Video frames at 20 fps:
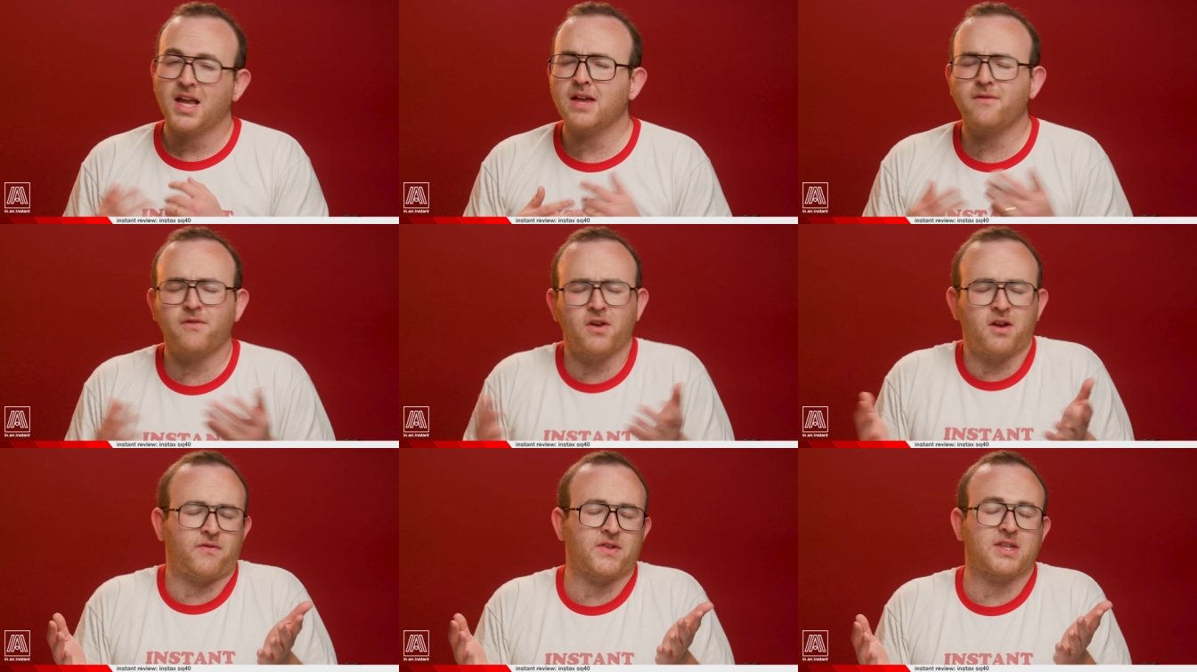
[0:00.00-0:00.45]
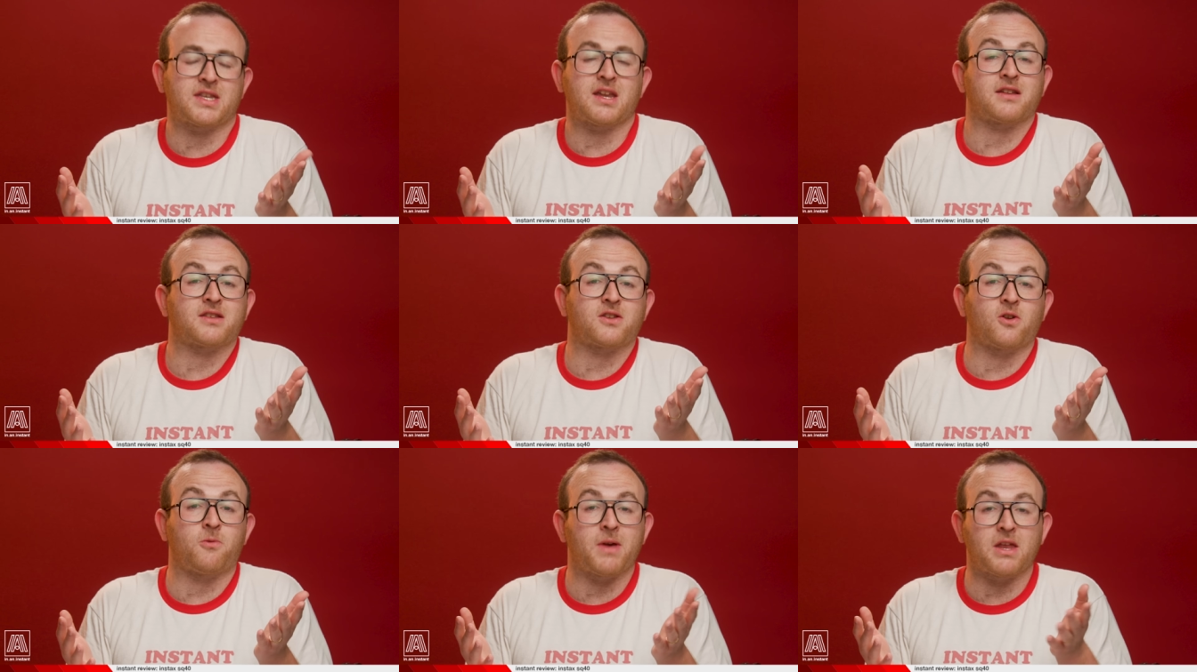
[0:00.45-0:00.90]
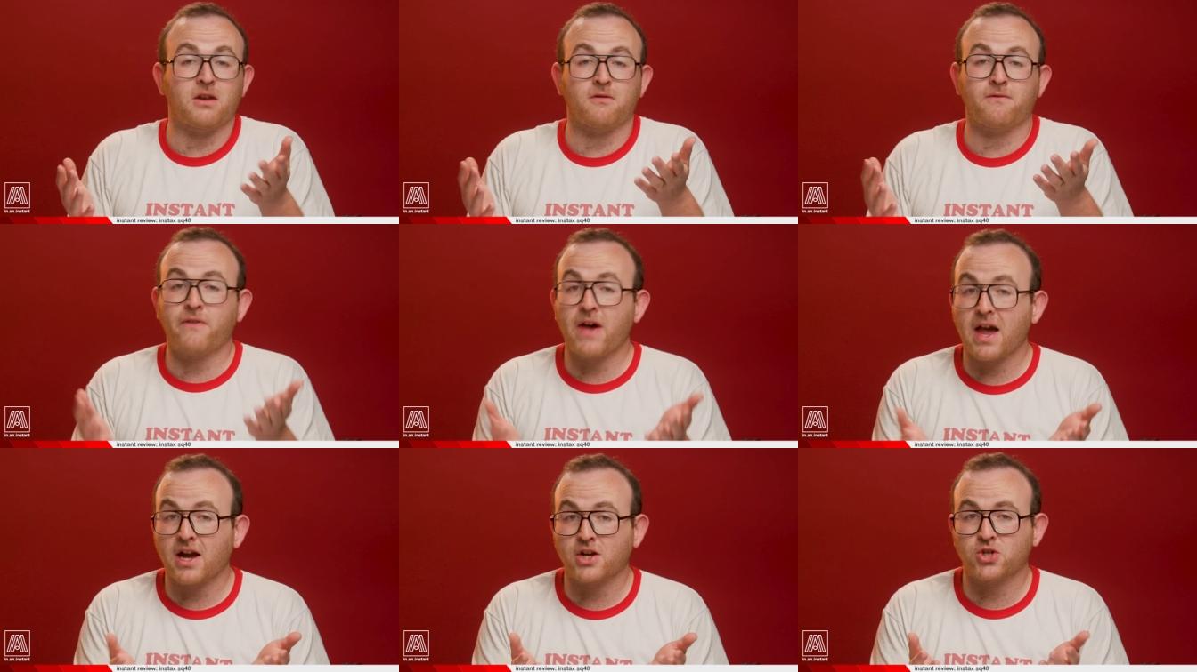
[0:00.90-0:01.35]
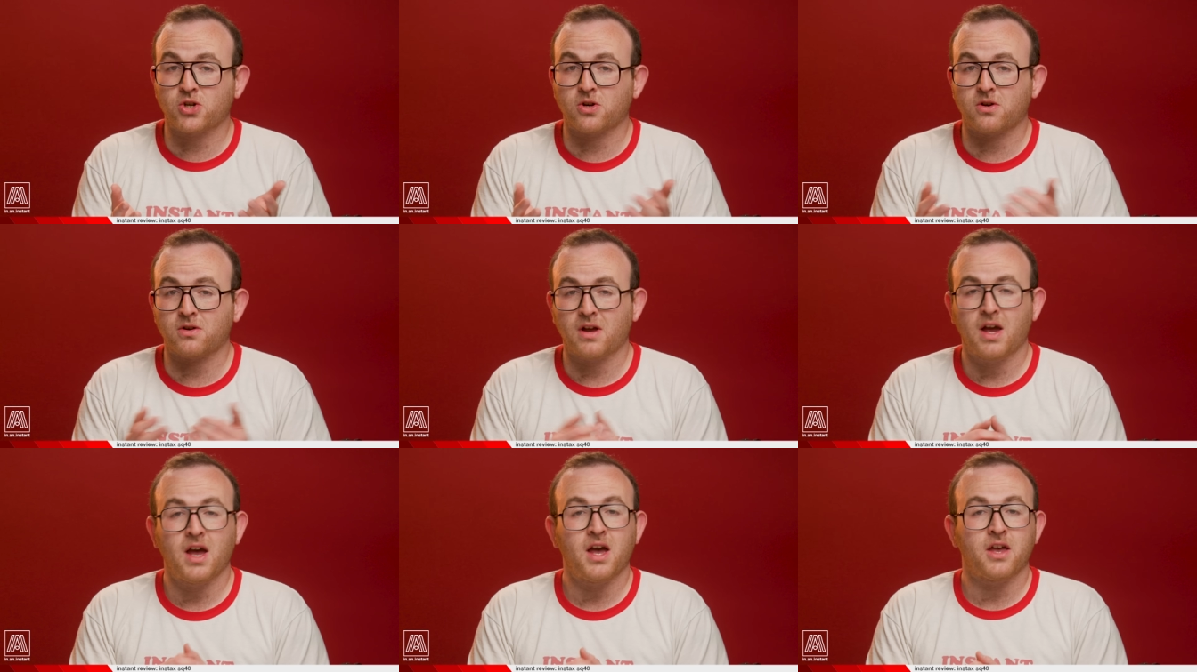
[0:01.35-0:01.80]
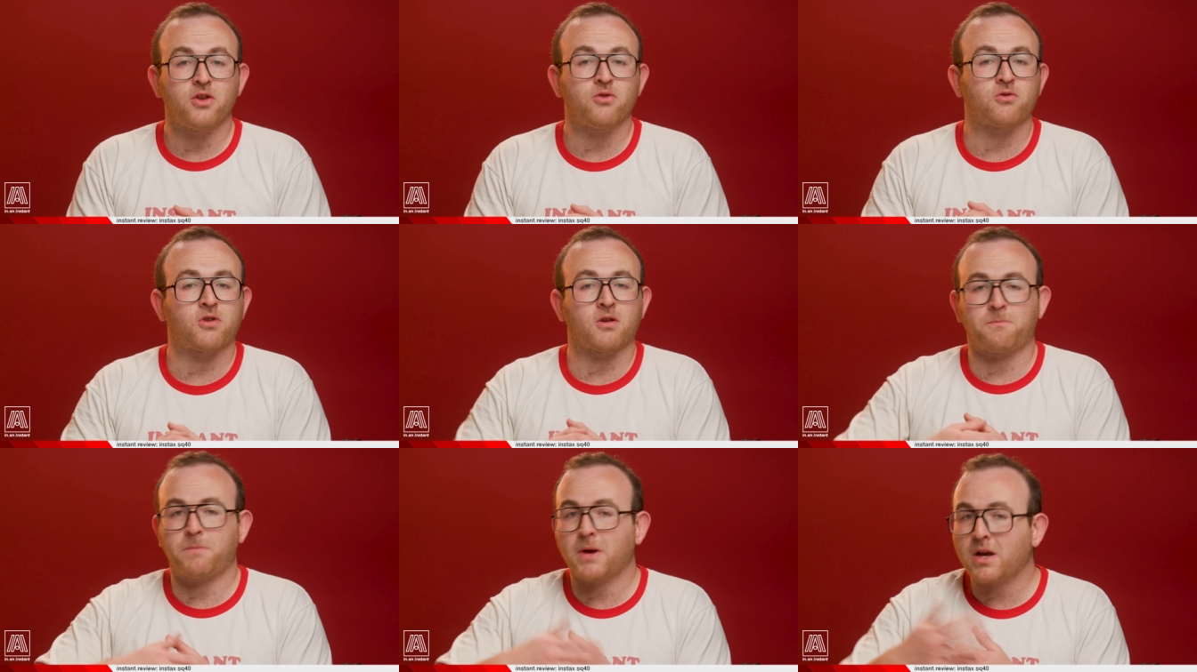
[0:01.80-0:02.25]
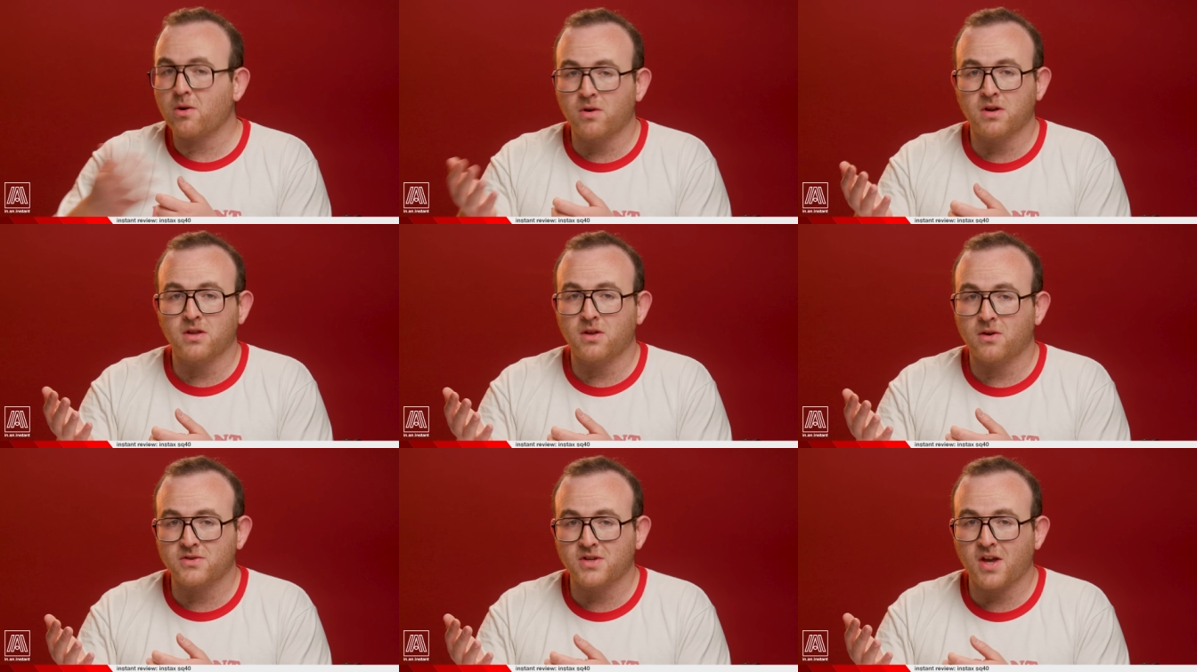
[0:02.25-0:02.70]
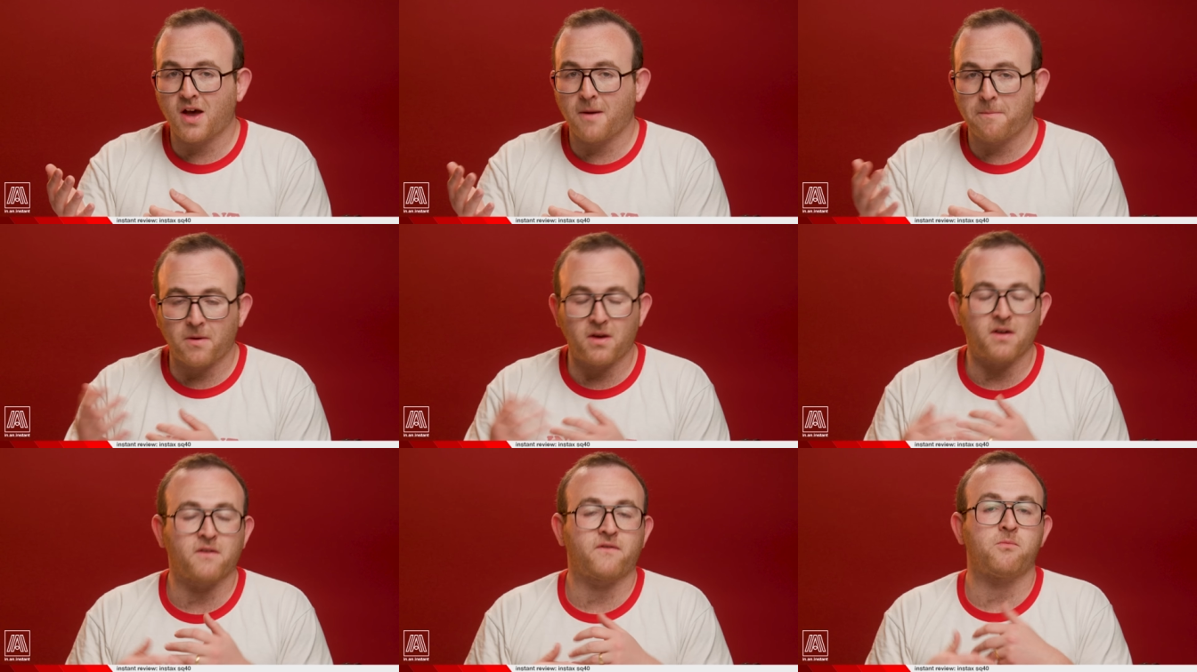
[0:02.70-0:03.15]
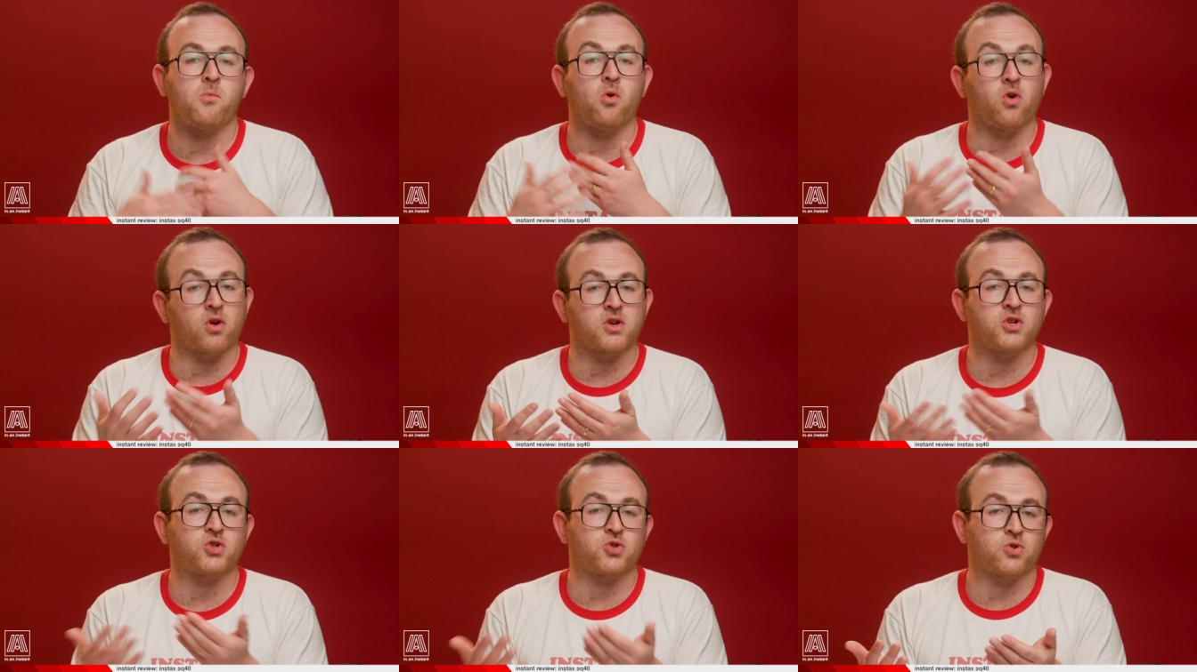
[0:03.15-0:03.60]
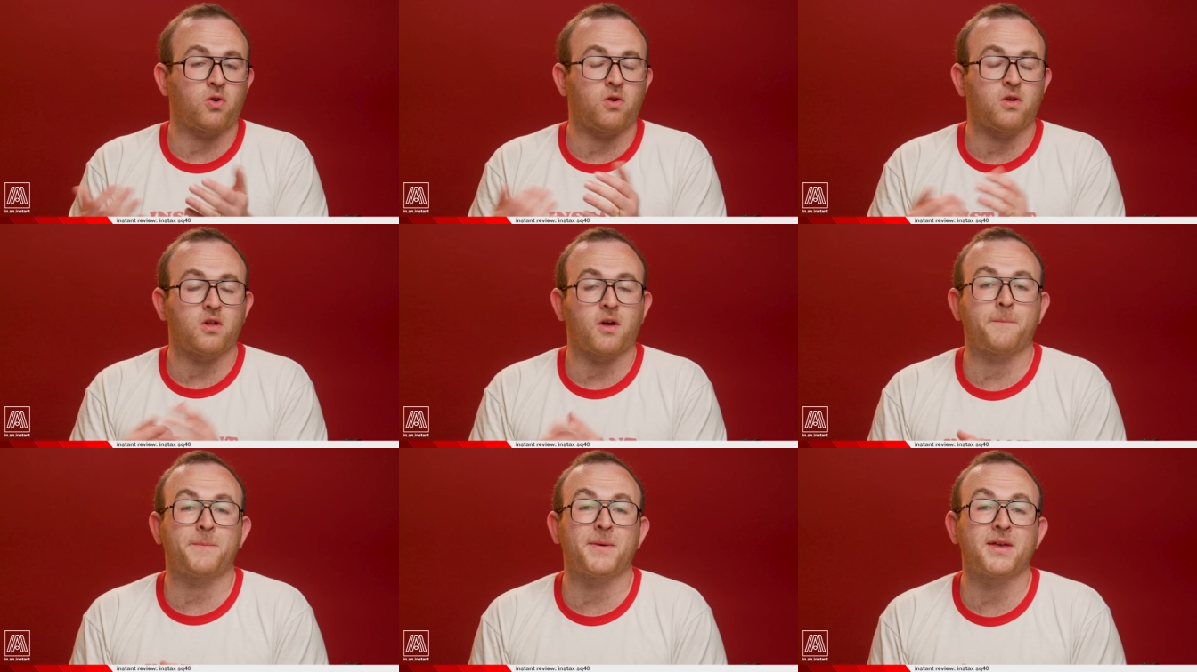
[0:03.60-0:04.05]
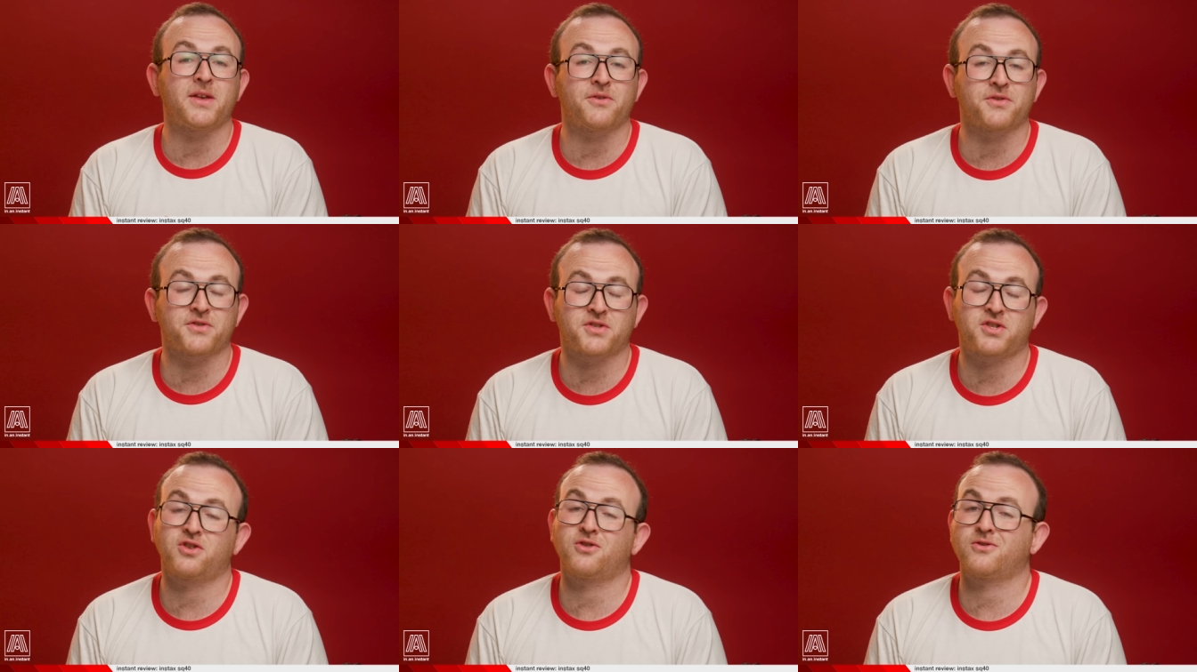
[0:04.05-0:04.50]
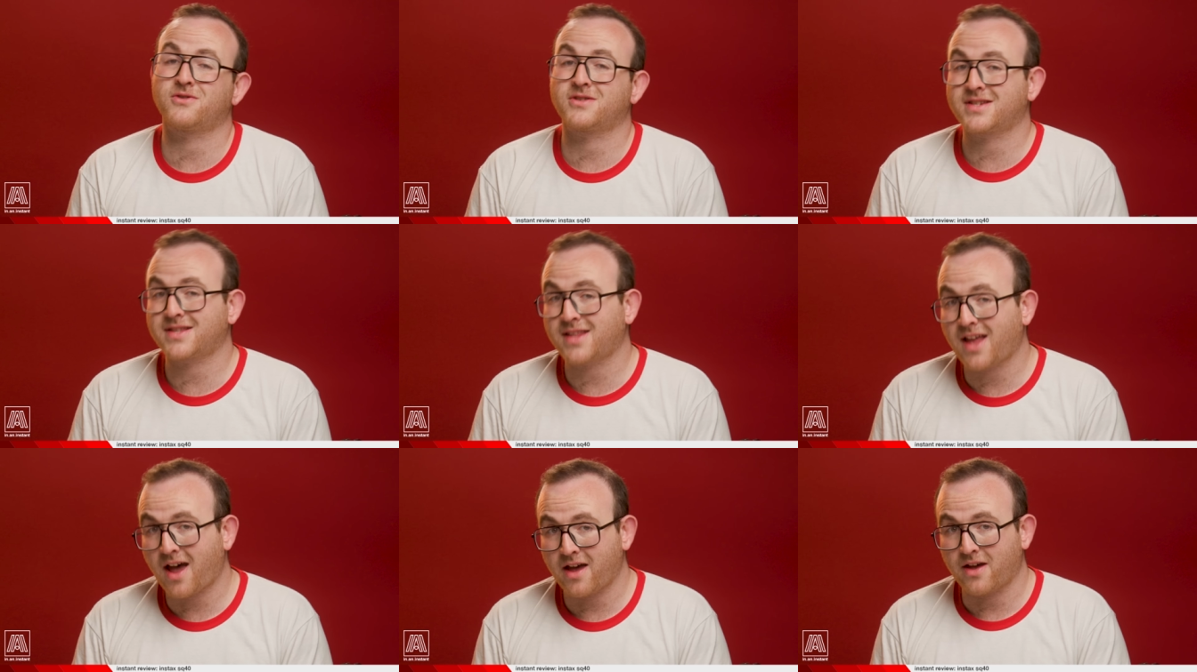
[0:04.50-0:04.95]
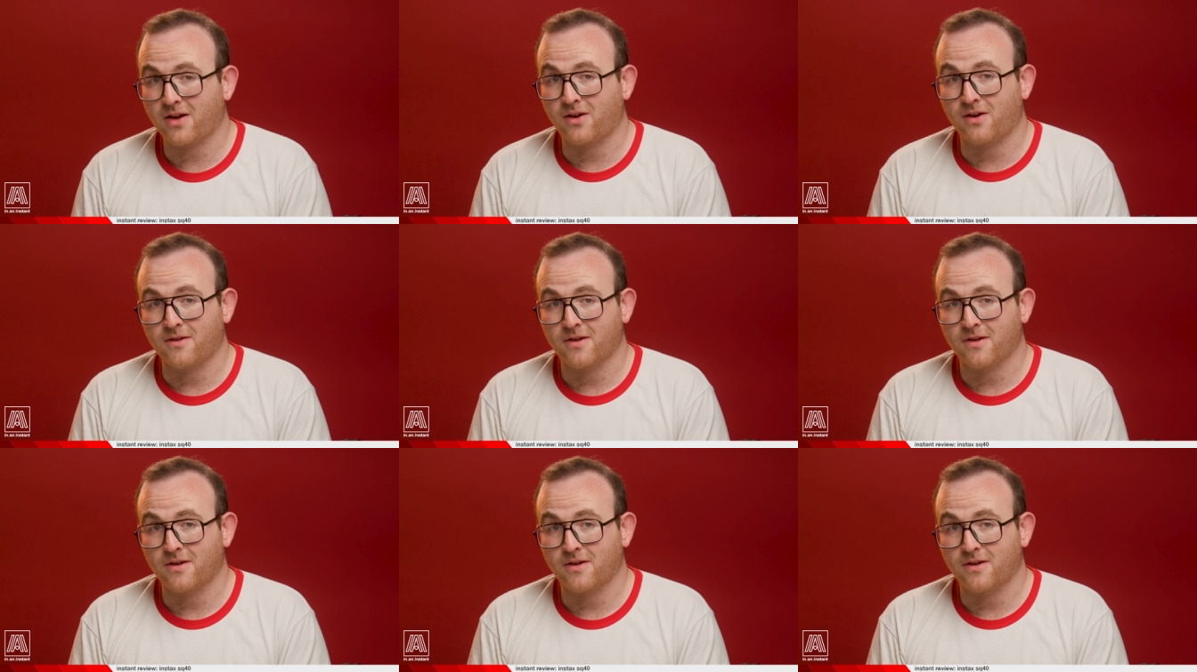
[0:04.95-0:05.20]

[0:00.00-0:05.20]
Even if it's not still manufactured, you can pick one of those up if more control appeals to your style